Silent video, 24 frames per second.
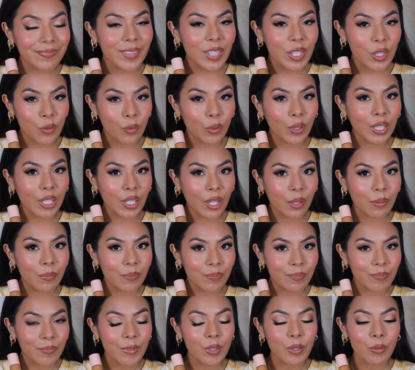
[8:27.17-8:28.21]
it's really good.
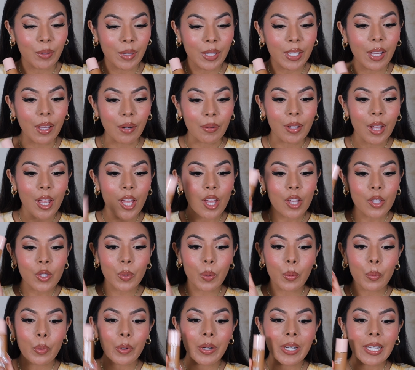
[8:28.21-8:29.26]
It's really good.
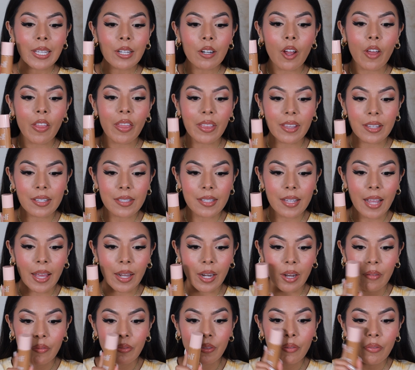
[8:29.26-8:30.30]
So we're wearing it on this
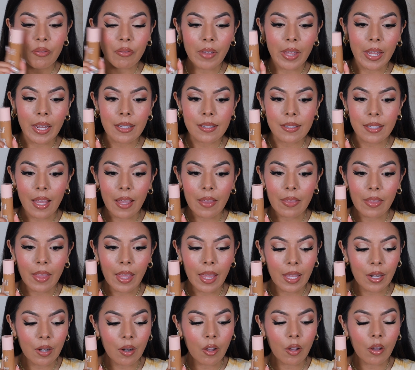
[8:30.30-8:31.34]
side of the face and
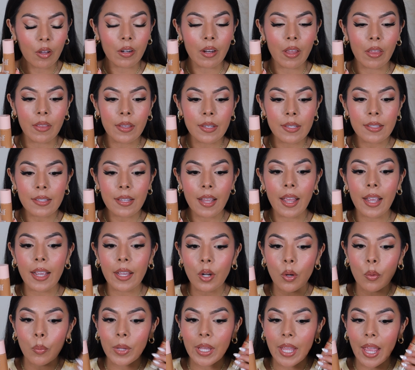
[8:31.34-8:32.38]
then on this
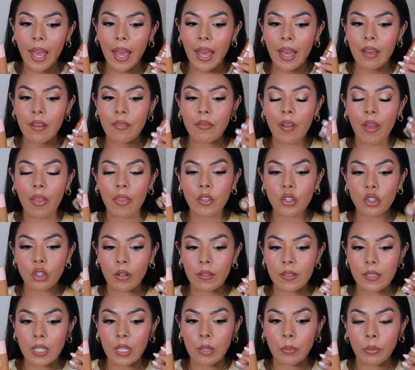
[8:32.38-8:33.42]
side we have the
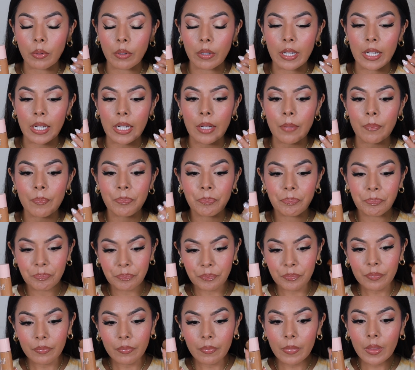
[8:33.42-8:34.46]
Charlotte Tilbury
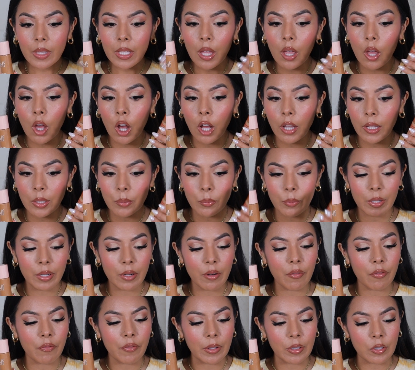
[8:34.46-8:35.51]

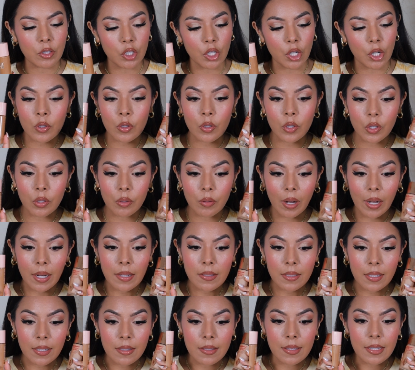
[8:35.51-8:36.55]
Hollywood filter. So you
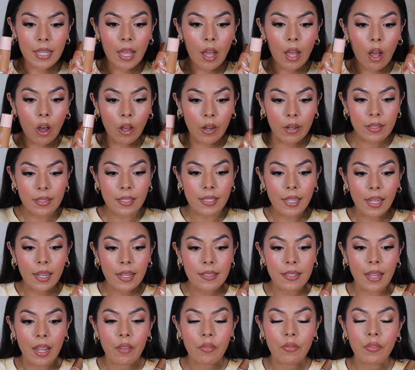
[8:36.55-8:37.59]
guys can see, honestly
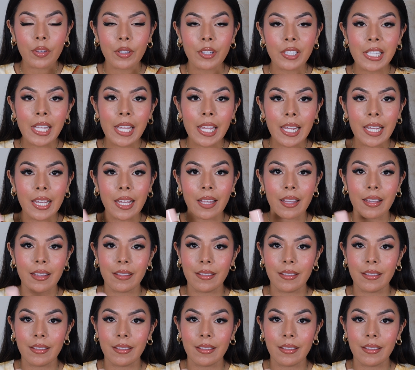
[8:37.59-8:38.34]
guys, I feel like